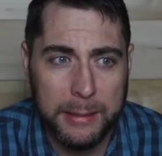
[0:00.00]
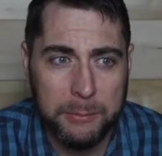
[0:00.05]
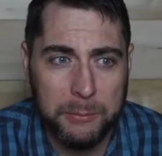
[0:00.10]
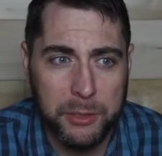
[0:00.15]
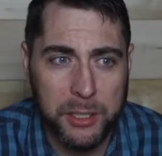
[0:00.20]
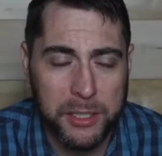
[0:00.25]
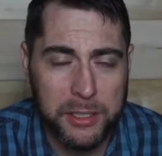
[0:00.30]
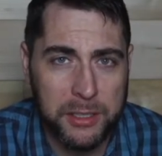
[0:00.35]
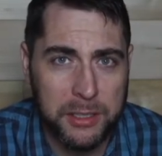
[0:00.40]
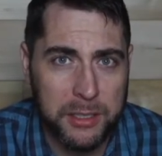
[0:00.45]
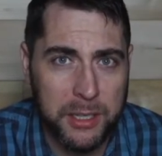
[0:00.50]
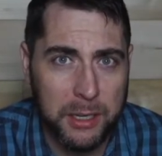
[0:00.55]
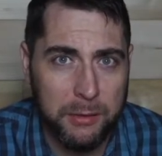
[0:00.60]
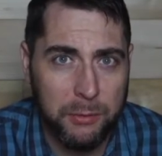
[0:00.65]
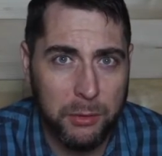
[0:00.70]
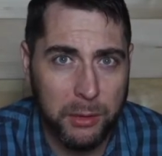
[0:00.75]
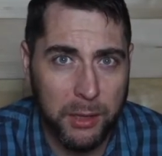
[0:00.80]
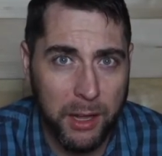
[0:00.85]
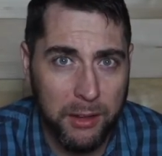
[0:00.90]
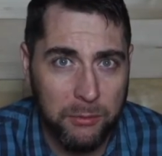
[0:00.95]
Jesus said,
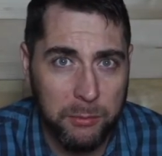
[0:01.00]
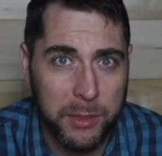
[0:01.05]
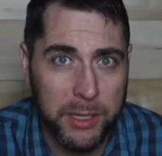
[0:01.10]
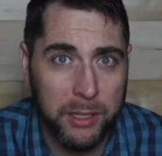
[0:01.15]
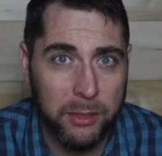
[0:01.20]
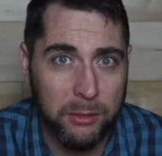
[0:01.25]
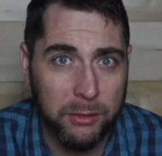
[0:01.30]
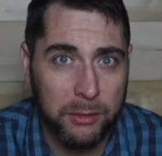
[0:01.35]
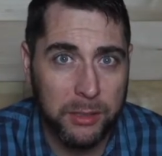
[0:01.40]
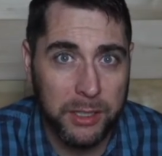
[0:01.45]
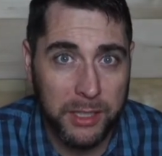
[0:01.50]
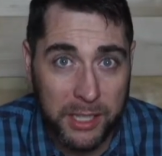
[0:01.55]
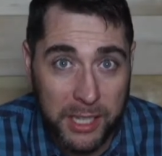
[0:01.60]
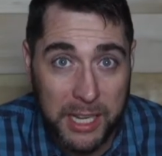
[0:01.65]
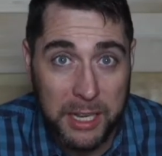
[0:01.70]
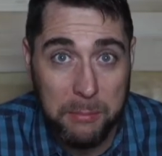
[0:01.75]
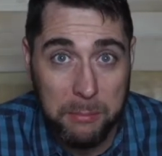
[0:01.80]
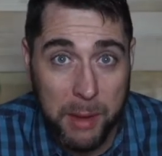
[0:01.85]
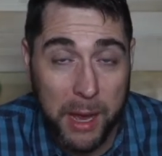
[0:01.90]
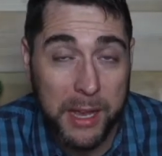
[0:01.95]
if you love me, you'll
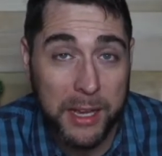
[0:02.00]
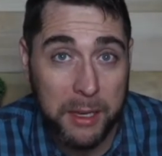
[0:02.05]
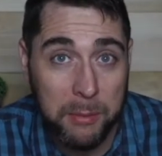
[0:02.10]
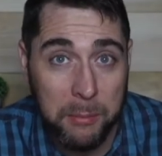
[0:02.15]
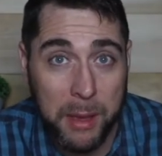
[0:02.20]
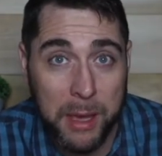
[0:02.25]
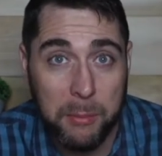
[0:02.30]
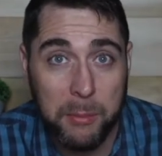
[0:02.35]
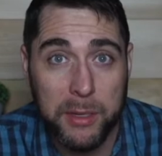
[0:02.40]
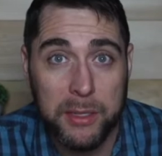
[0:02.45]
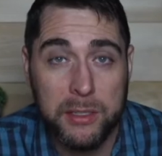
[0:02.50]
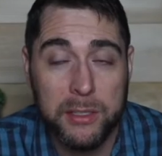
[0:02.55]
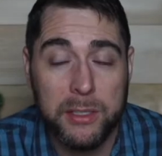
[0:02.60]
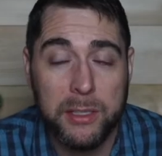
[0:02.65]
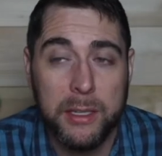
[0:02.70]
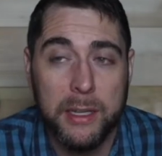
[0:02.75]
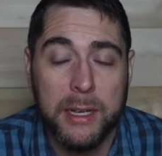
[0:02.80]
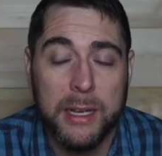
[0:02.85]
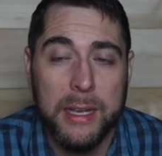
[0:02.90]
keep my commandments.